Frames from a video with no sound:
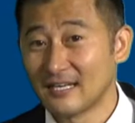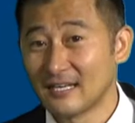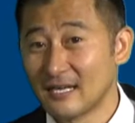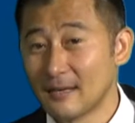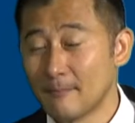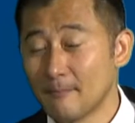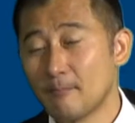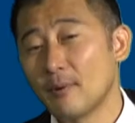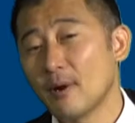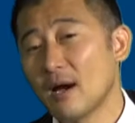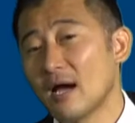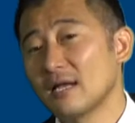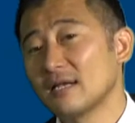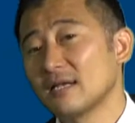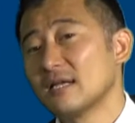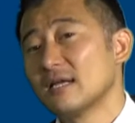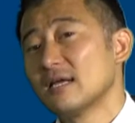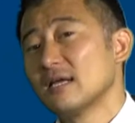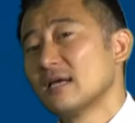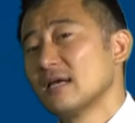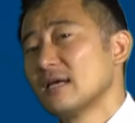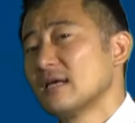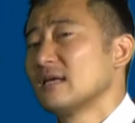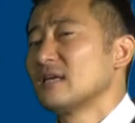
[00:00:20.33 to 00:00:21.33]
But
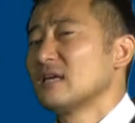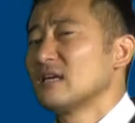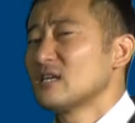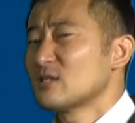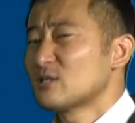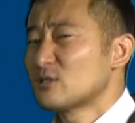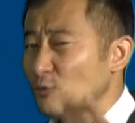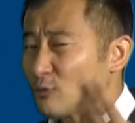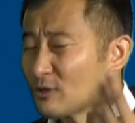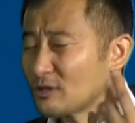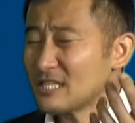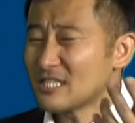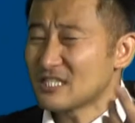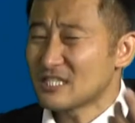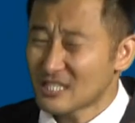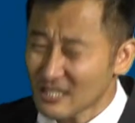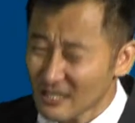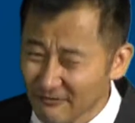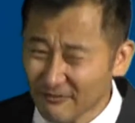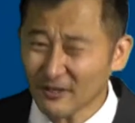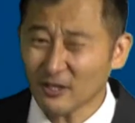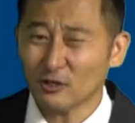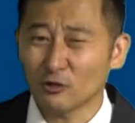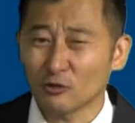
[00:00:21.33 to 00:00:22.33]
it's really
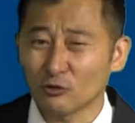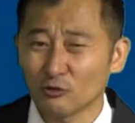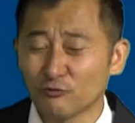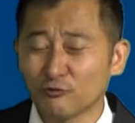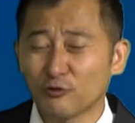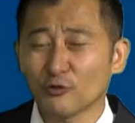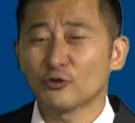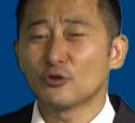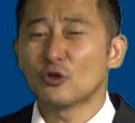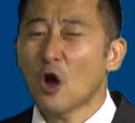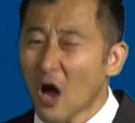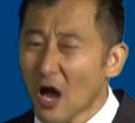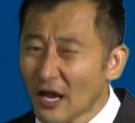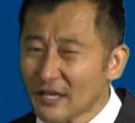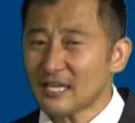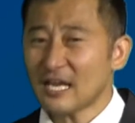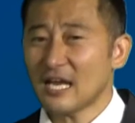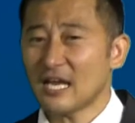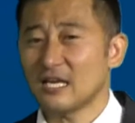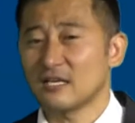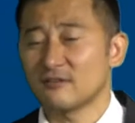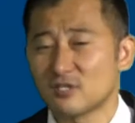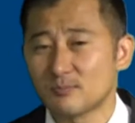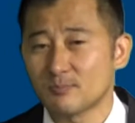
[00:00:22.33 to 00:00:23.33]
difficult for
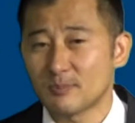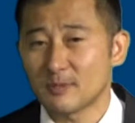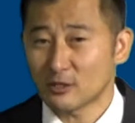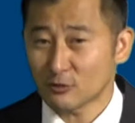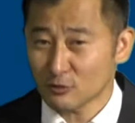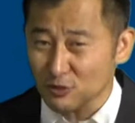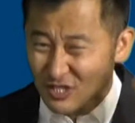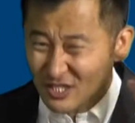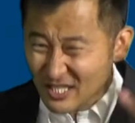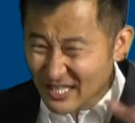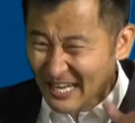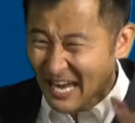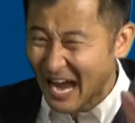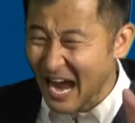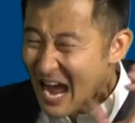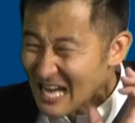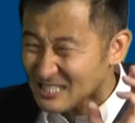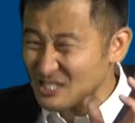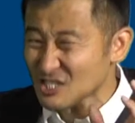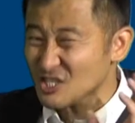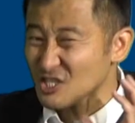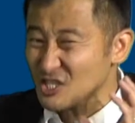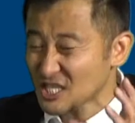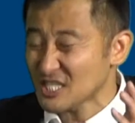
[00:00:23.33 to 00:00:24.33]
non-native speakers to
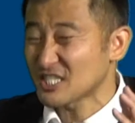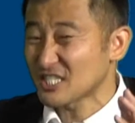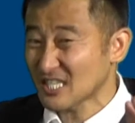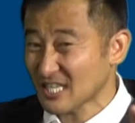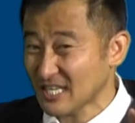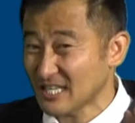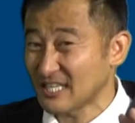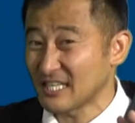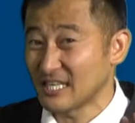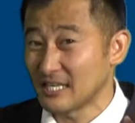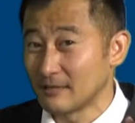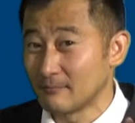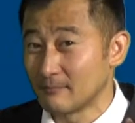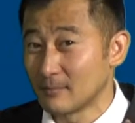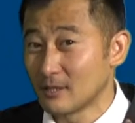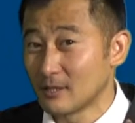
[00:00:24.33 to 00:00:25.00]
catch this idiom.